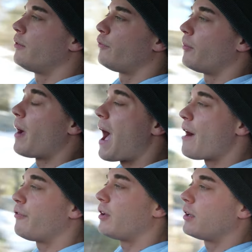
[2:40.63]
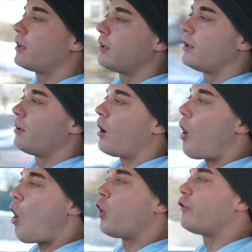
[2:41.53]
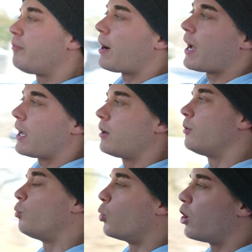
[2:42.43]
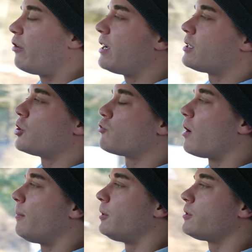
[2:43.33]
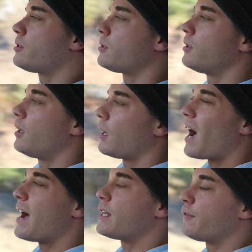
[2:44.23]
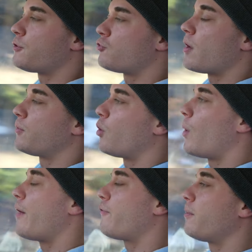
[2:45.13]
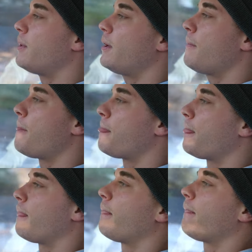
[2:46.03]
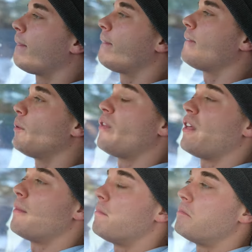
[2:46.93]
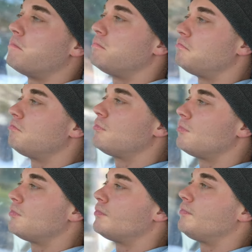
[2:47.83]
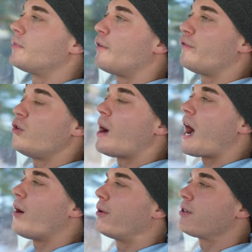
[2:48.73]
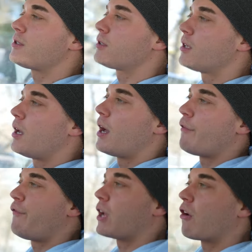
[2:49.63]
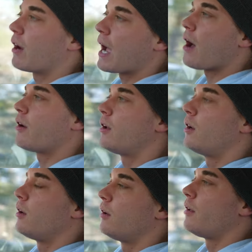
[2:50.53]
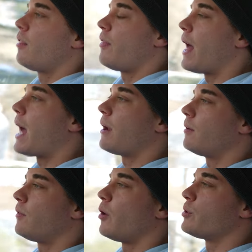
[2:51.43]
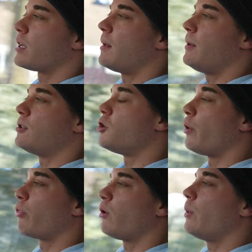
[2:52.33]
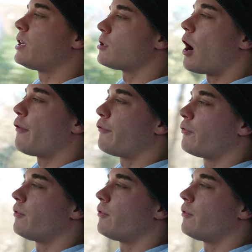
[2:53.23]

from having all of my worries and troubles kind of stripped away from me within a few hours of figuring out that there was gonna be 2 or 3 weeks off